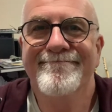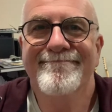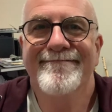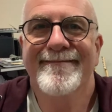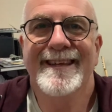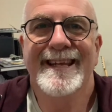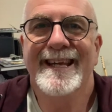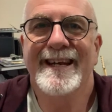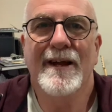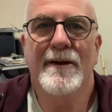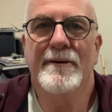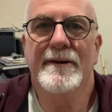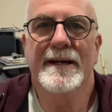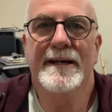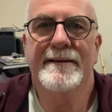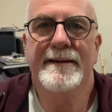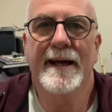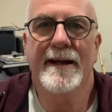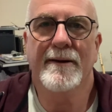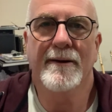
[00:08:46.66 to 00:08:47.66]
you don't need
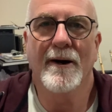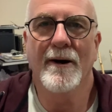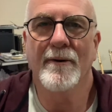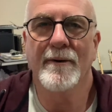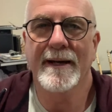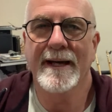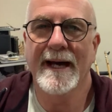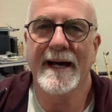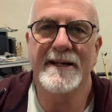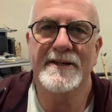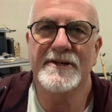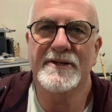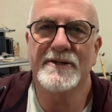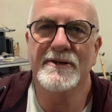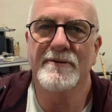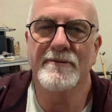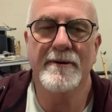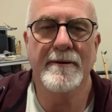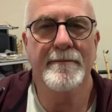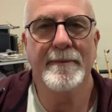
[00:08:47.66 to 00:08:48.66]
that, "Oh, he hates
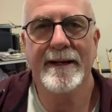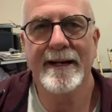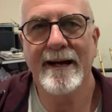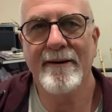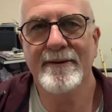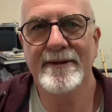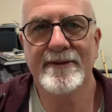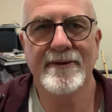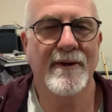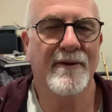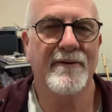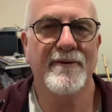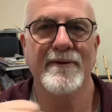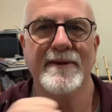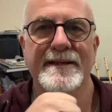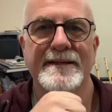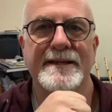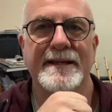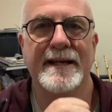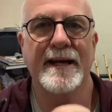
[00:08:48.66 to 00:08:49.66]
children, but now he's gone through
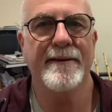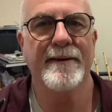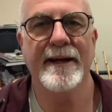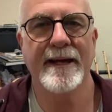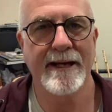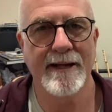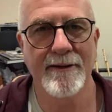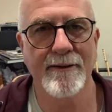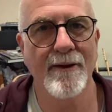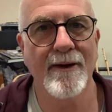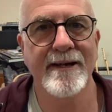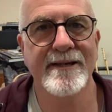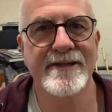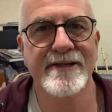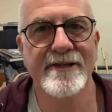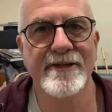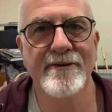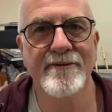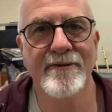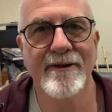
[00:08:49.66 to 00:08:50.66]
this together, he likes
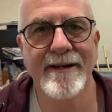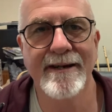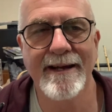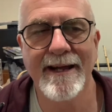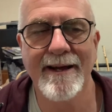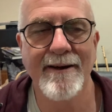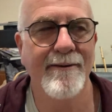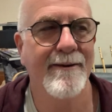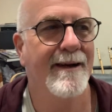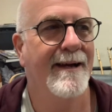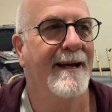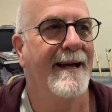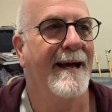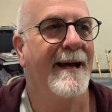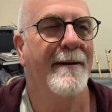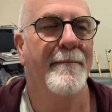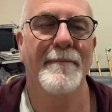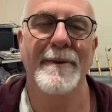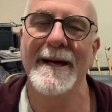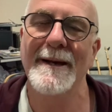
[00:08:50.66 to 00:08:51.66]
children now."
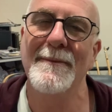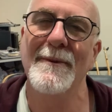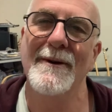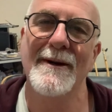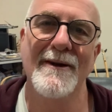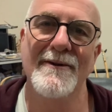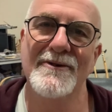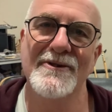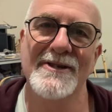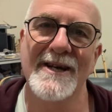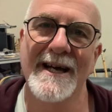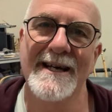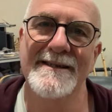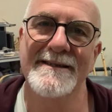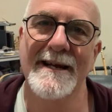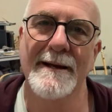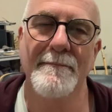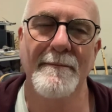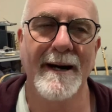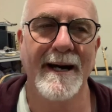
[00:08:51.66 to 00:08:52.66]
People don't change
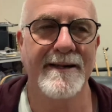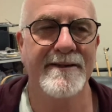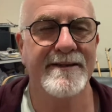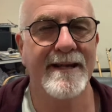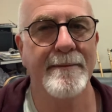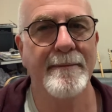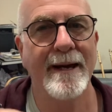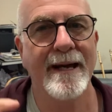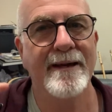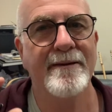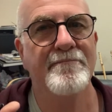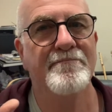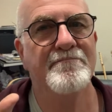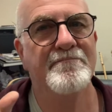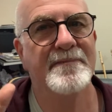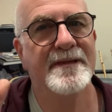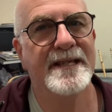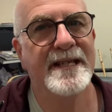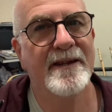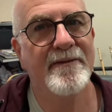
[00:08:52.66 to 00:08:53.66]
that much. They may
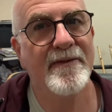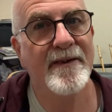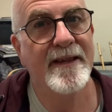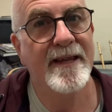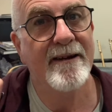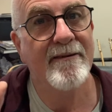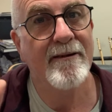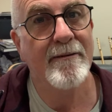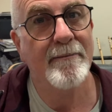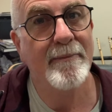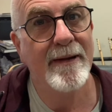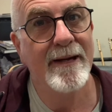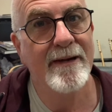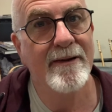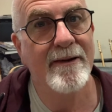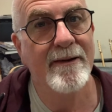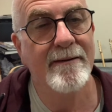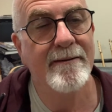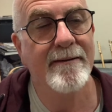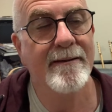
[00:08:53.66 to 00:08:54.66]
differ their
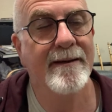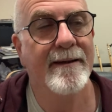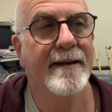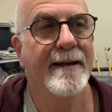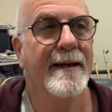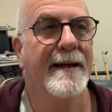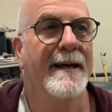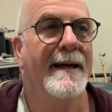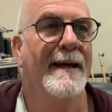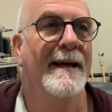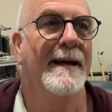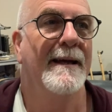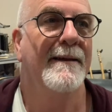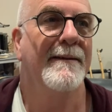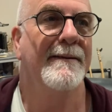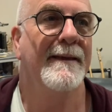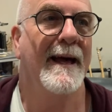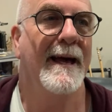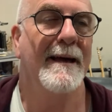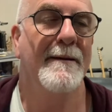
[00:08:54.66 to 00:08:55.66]
opinion.
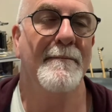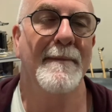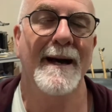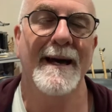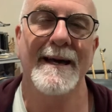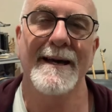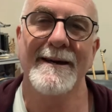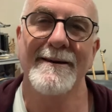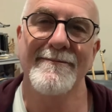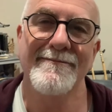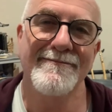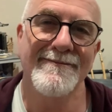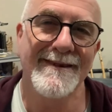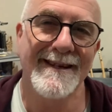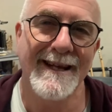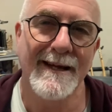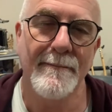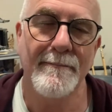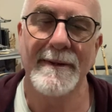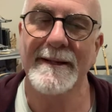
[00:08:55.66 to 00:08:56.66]
They may, you
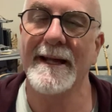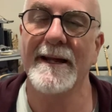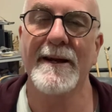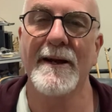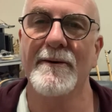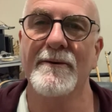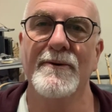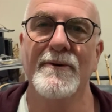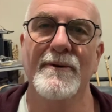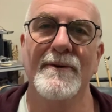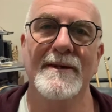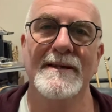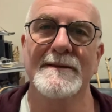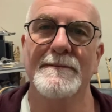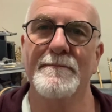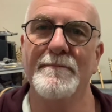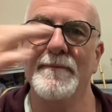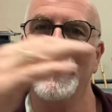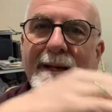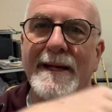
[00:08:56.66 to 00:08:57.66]
know, but they don't do this
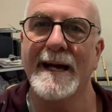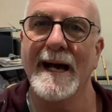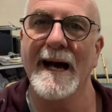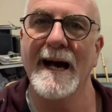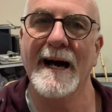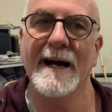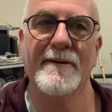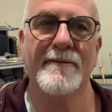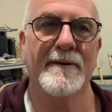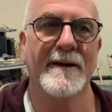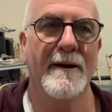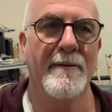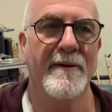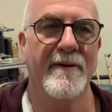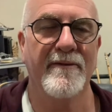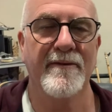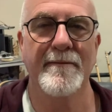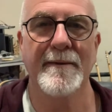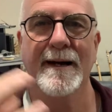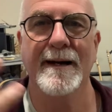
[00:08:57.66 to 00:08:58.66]
big arc going
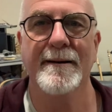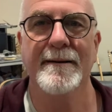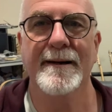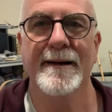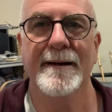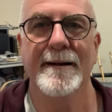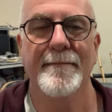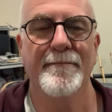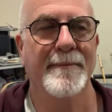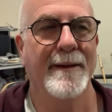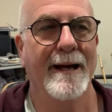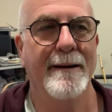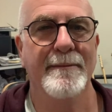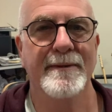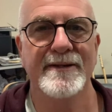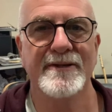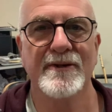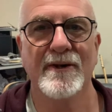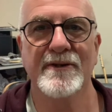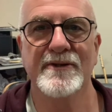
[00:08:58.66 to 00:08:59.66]
from a
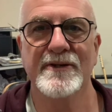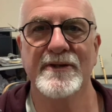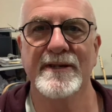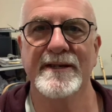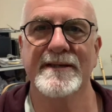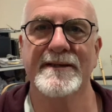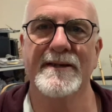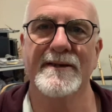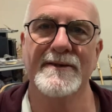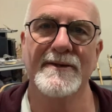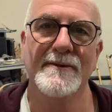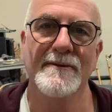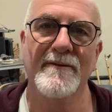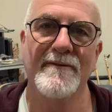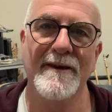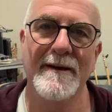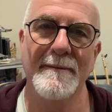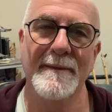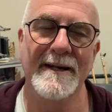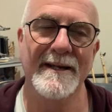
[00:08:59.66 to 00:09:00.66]
misogynist to a
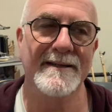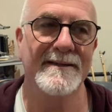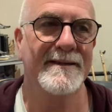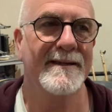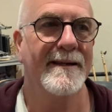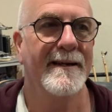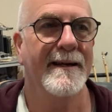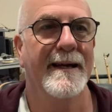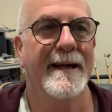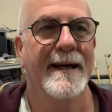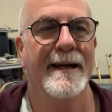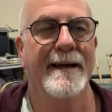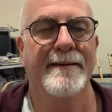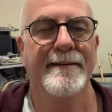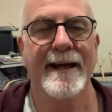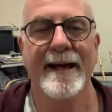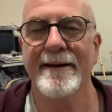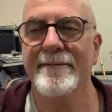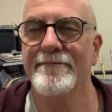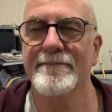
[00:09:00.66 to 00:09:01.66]
feminist.
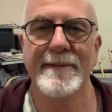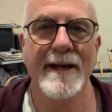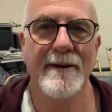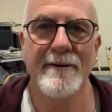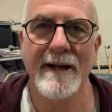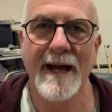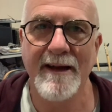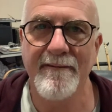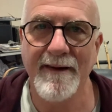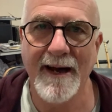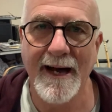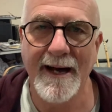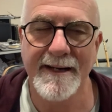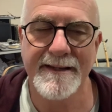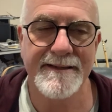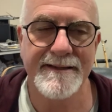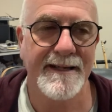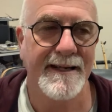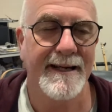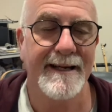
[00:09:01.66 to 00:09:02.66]
They don't have
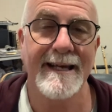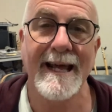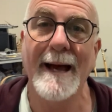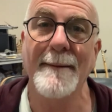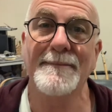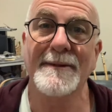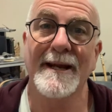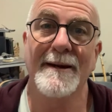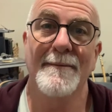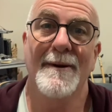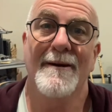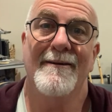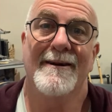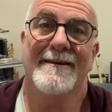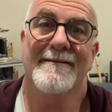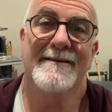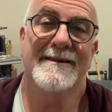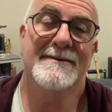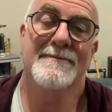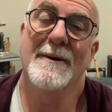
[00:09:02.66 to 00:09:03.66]
arcs. Captain America
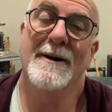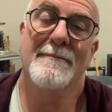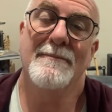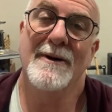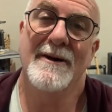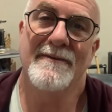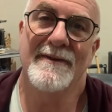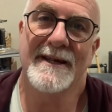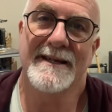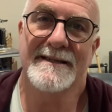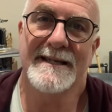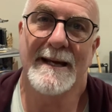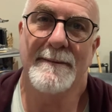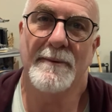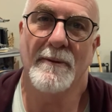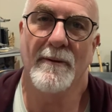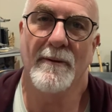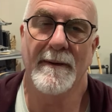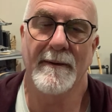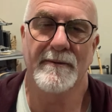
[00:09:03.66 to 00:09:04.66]
is my perfect example
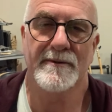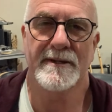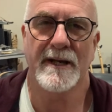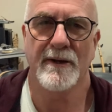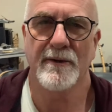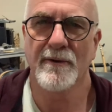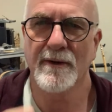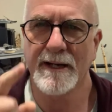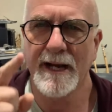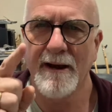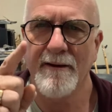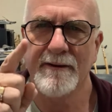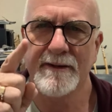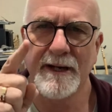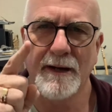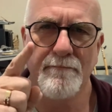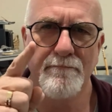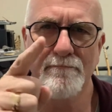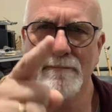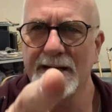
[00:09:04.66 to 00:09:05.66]
when say, "Your character
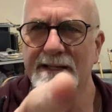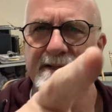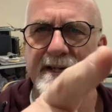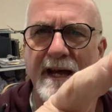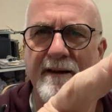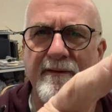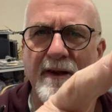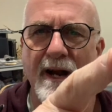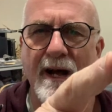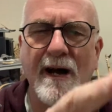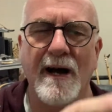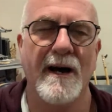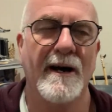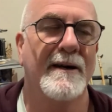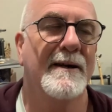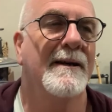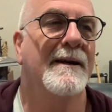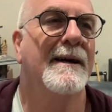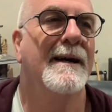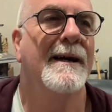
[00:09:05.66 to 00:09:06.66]
must have an arc."
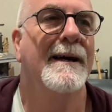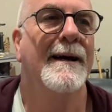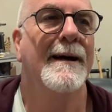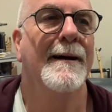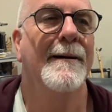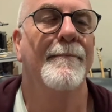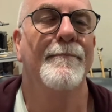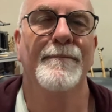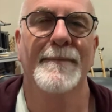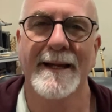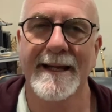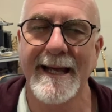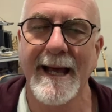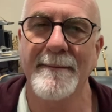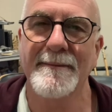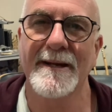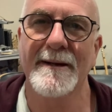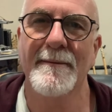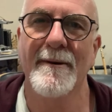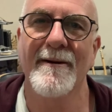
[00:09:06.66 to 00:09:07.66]

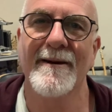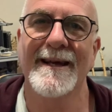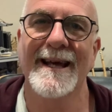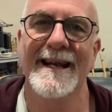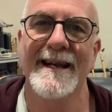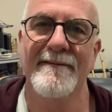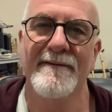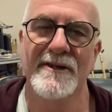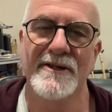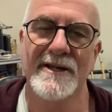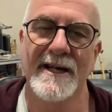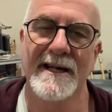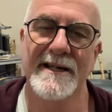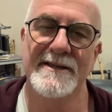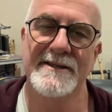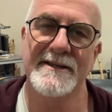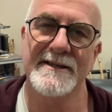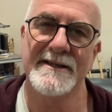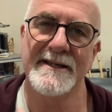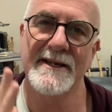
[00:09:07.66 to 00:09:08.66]
Captain America never
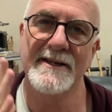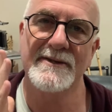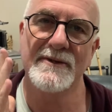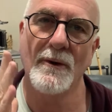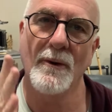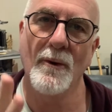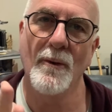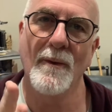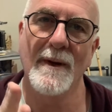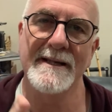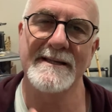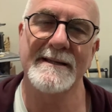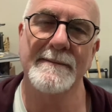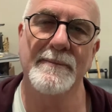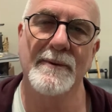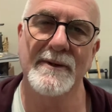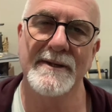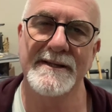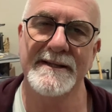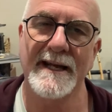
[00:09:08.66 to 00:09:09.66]
changes. He is always the
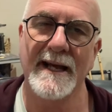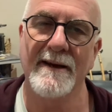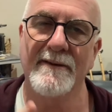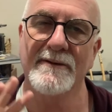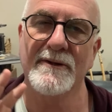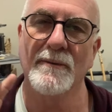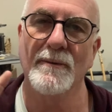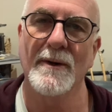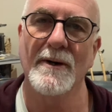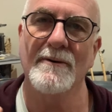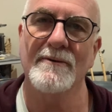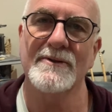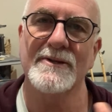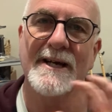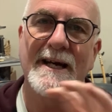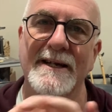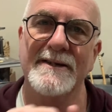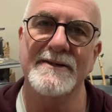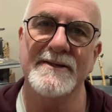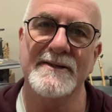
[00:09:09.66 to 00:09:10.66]
Boy Scout. The world
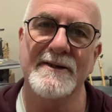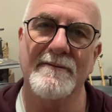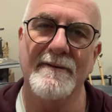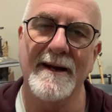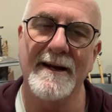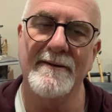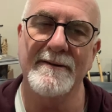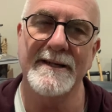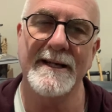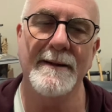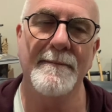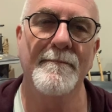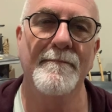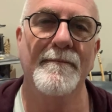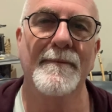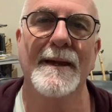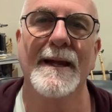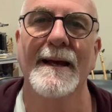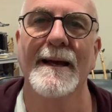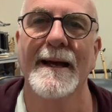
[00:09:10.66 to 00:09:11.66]
changes around him.
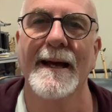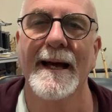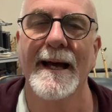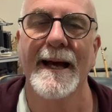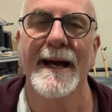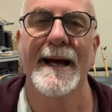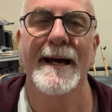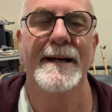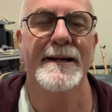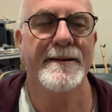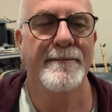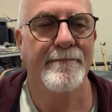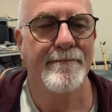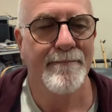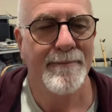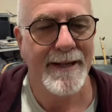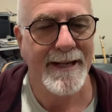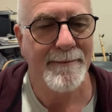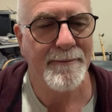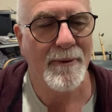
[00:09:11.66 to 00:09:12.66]

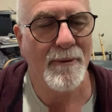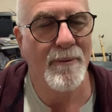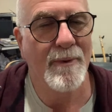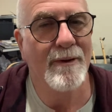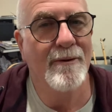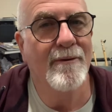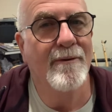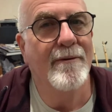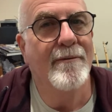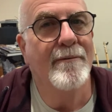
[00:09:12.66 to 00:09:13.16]
People will